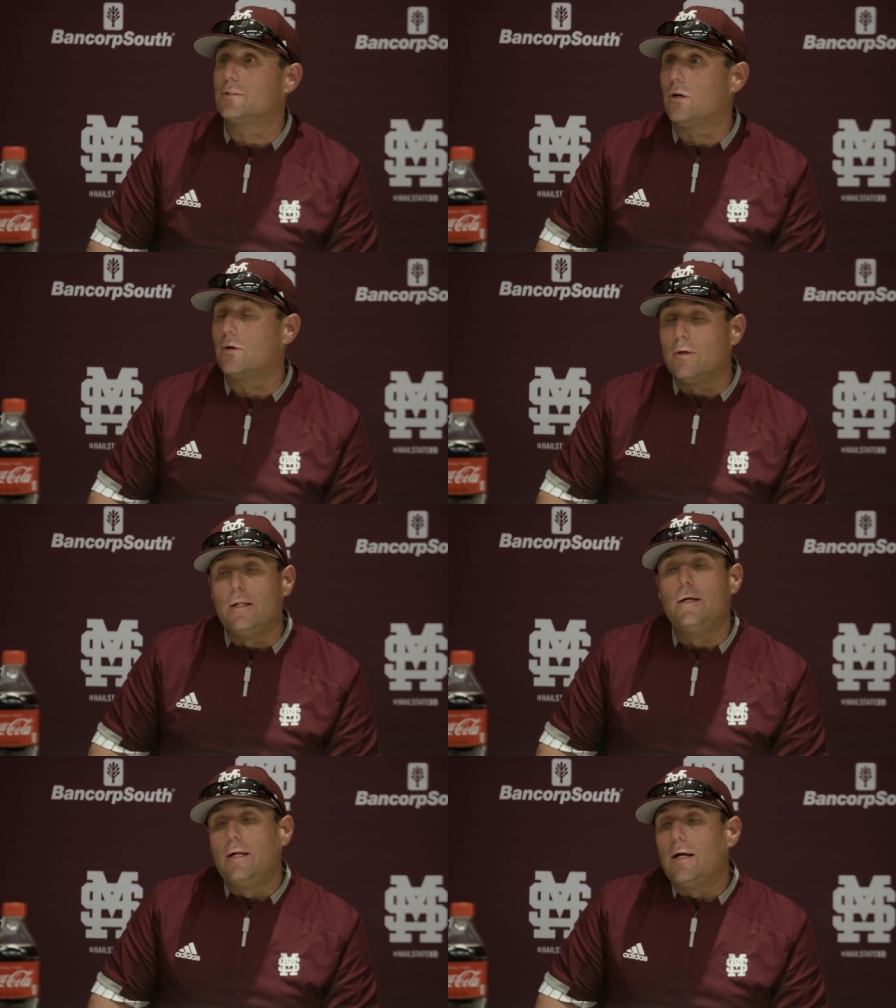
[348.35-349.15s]
So
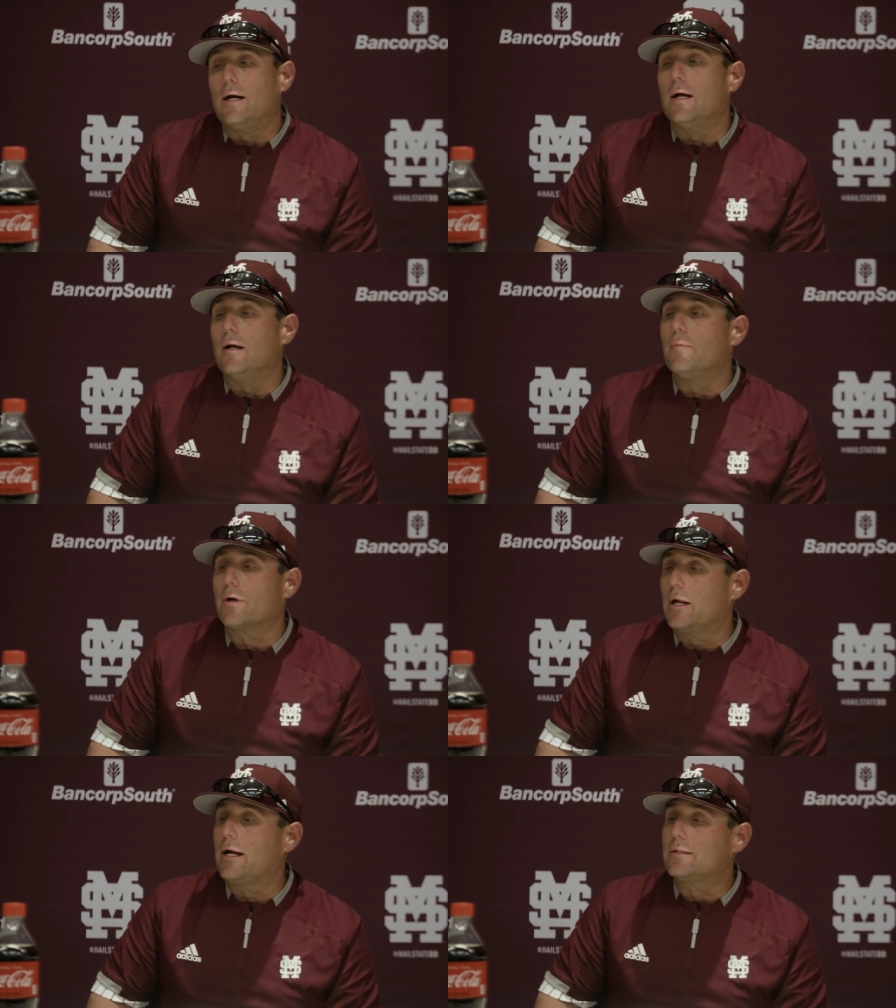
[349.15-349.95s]
um,
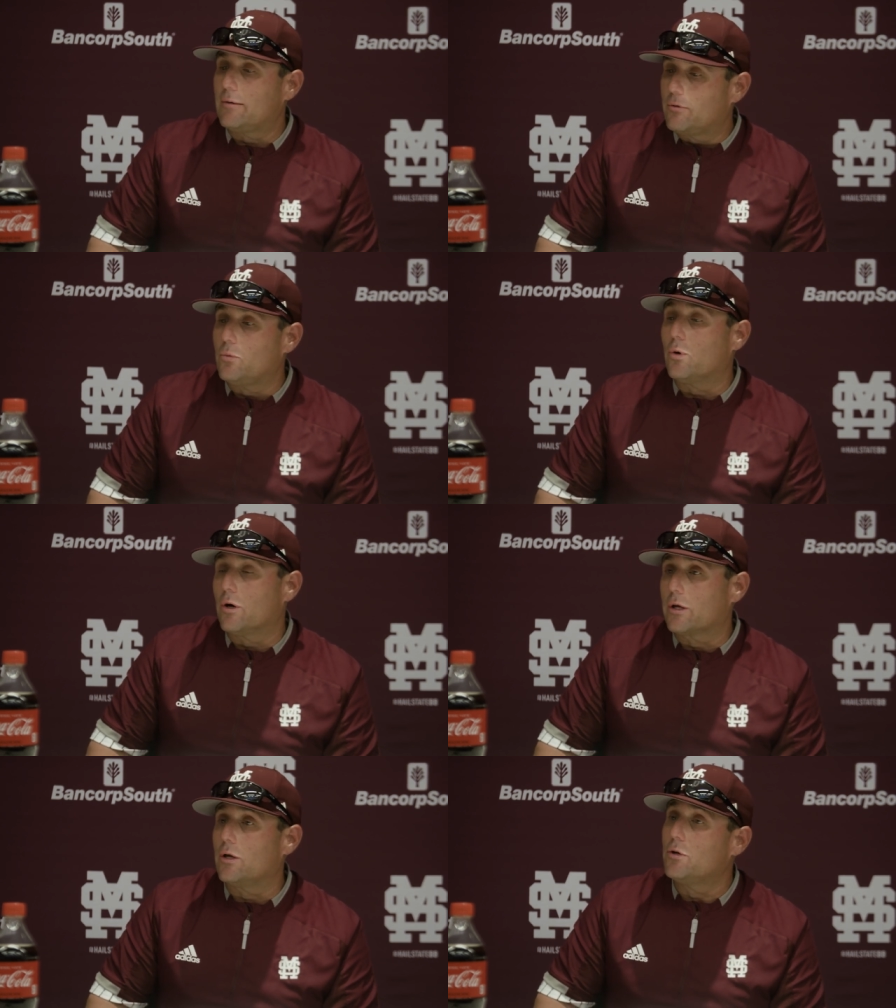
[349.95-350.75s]
they're going to have to have good
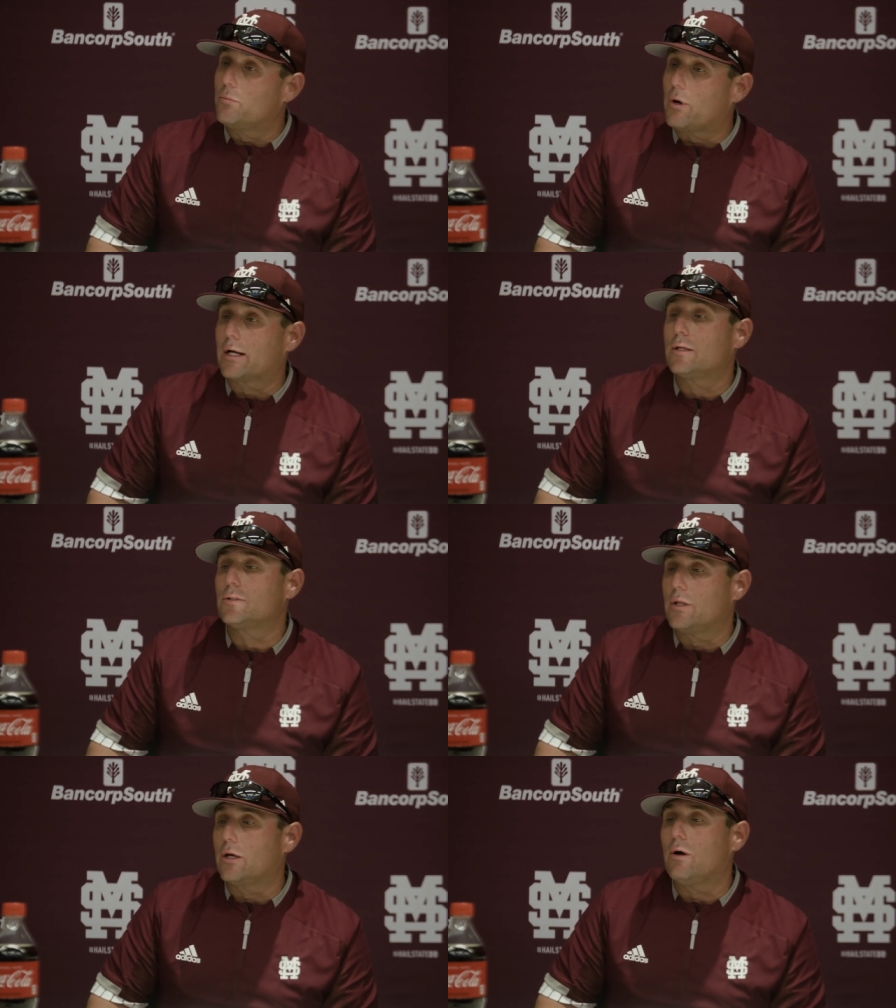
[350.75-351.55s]
work and good
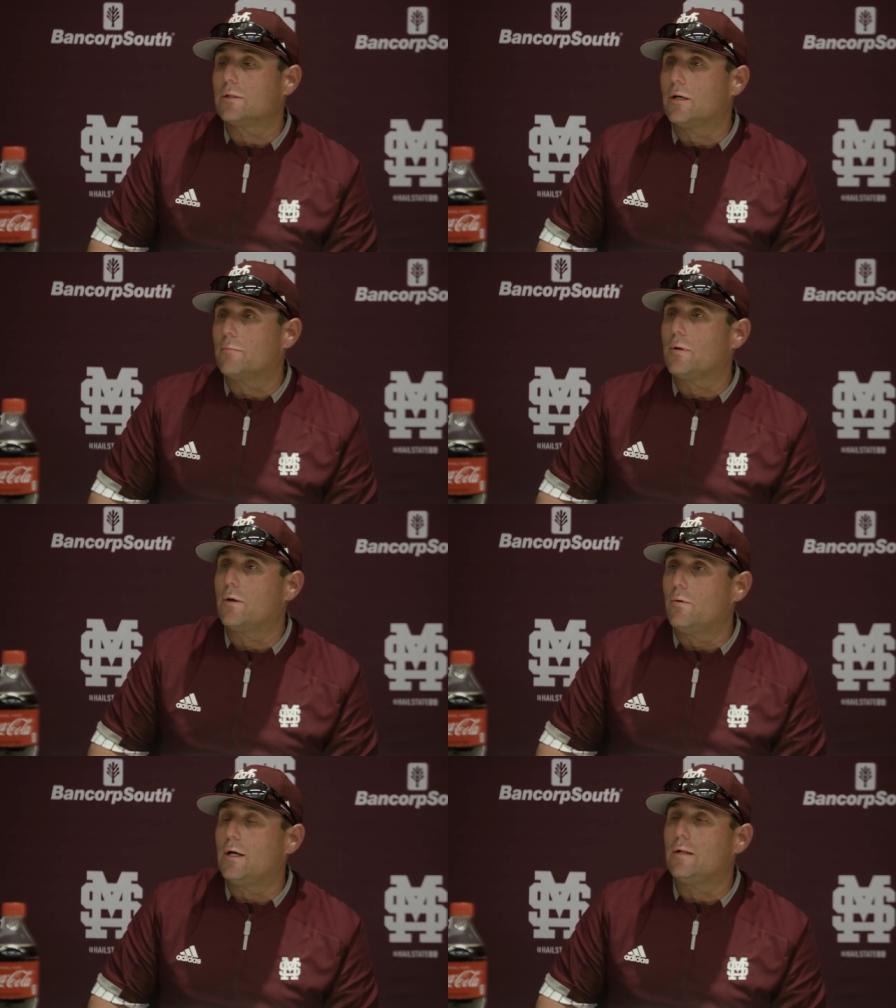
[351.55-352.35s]
practice, so they can go out there and
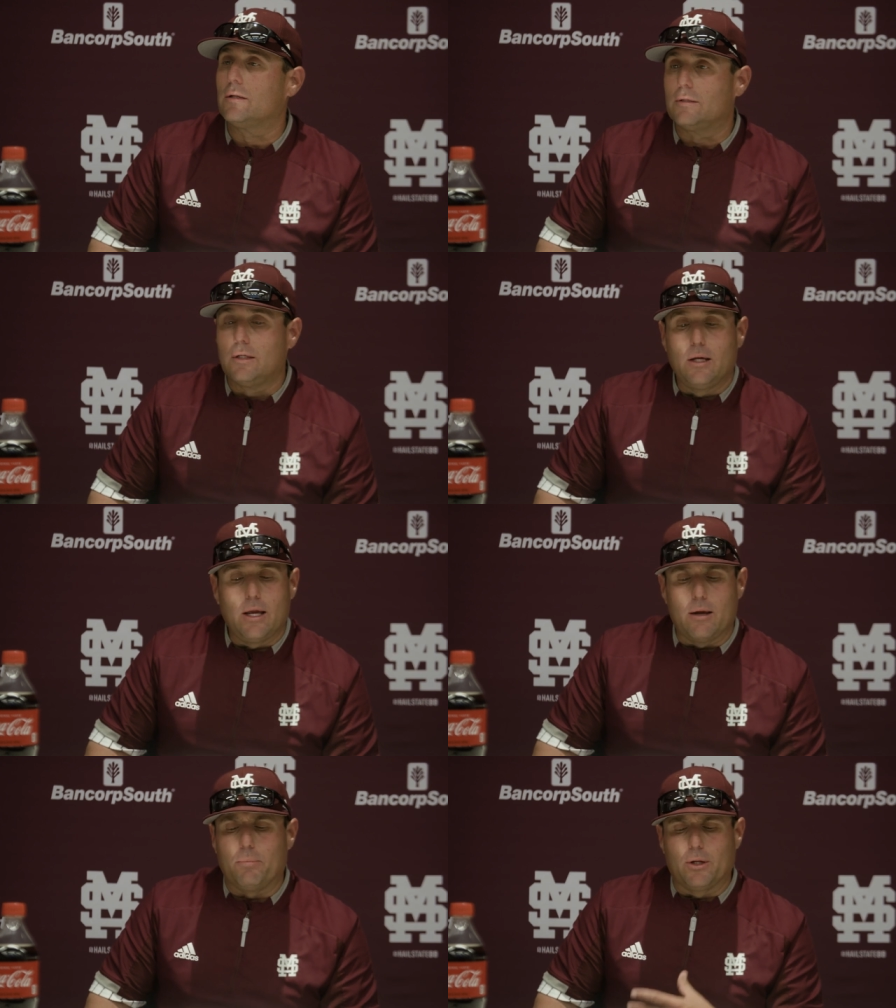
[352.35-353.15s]
play well and
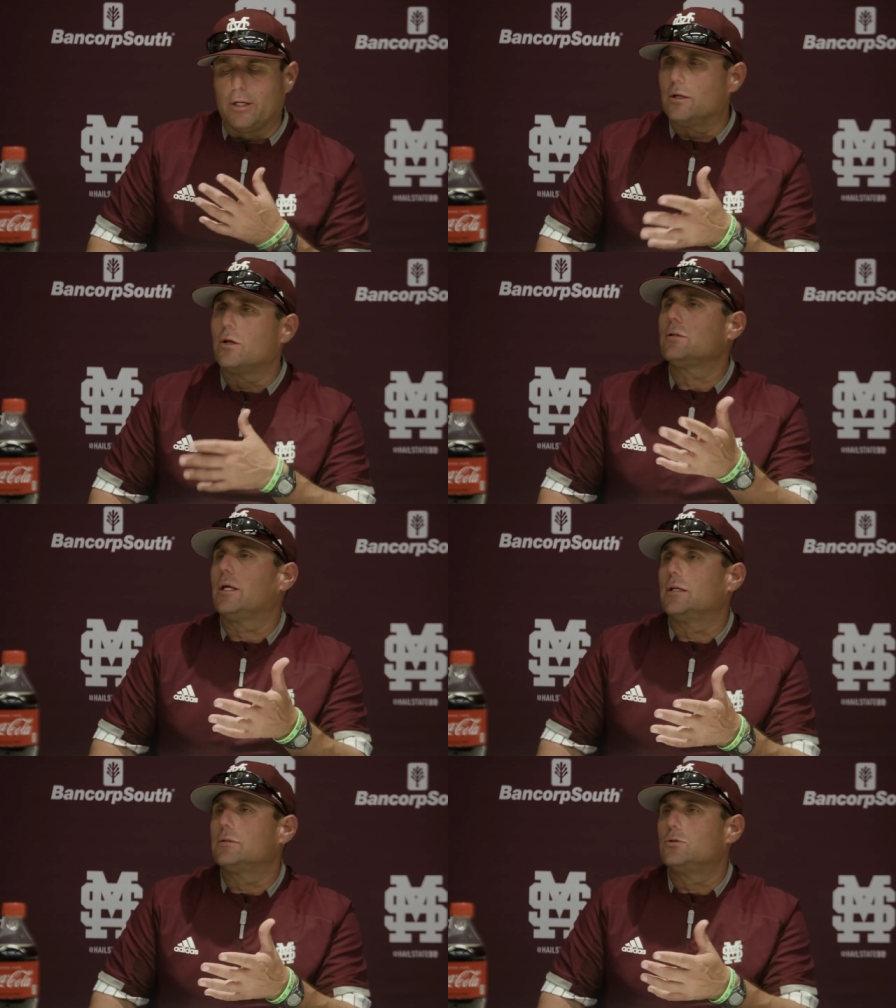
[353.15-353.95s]
and build it in little
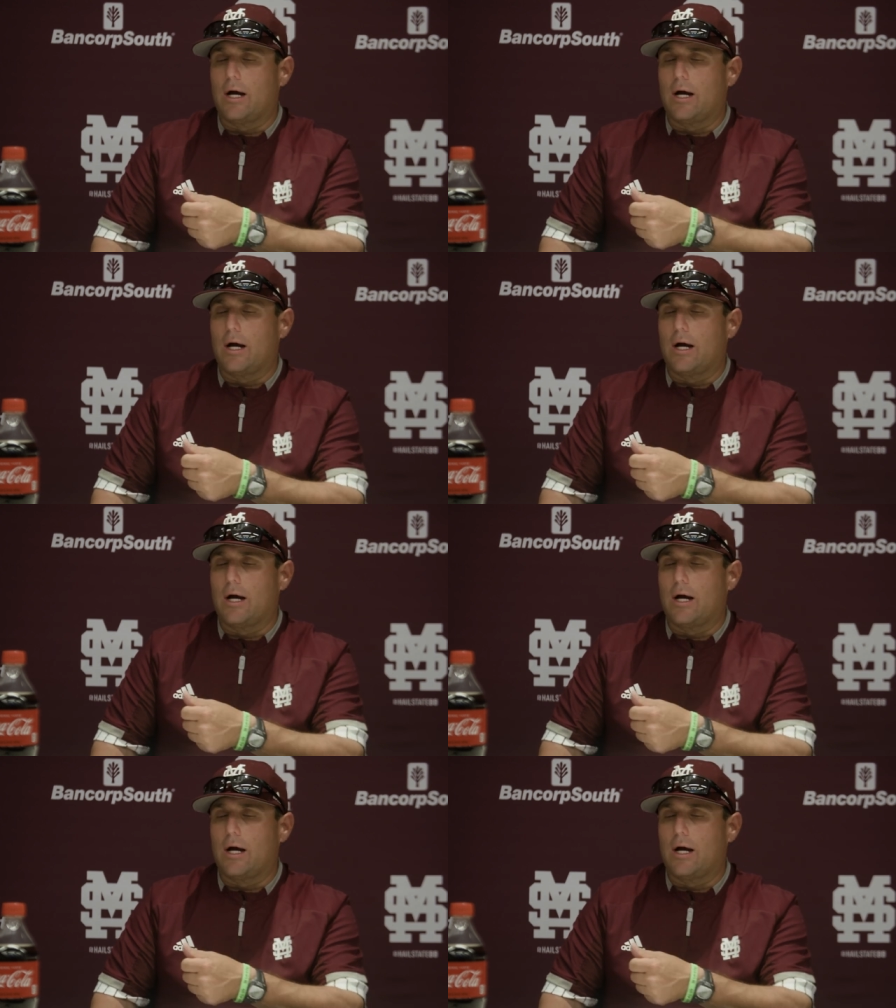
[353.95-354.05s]
things.